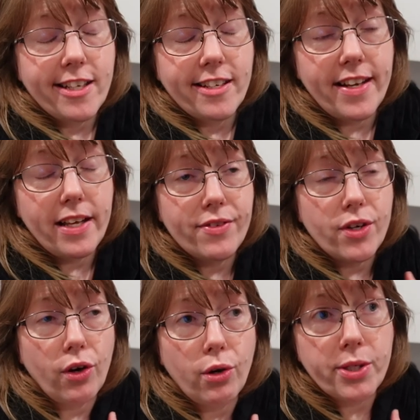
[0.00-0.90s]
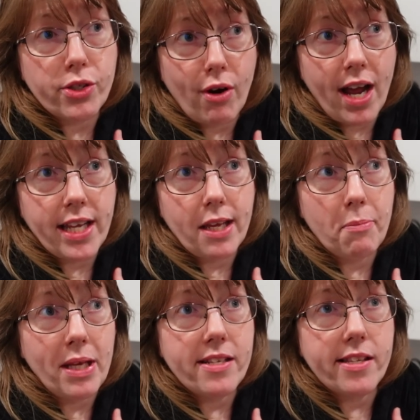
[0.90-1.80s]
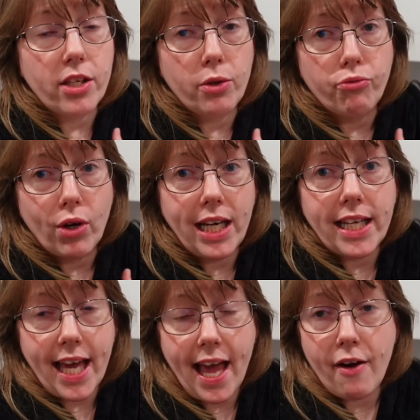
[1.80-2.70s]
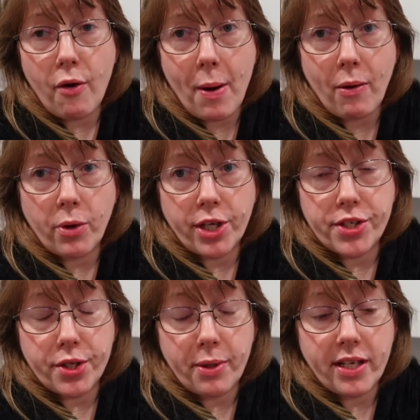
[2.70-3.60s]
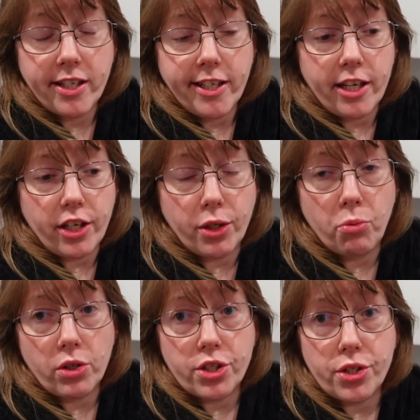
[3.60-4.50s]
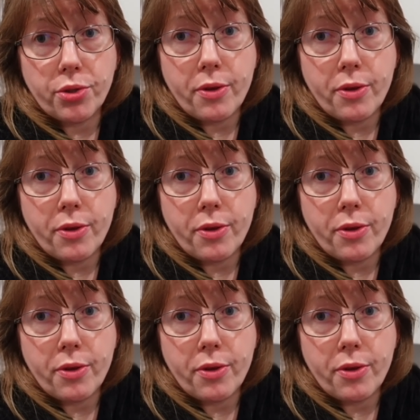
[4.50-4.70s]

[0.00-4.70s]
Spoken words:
Nerves are always great. It means that you really care about what you're doing and you want to do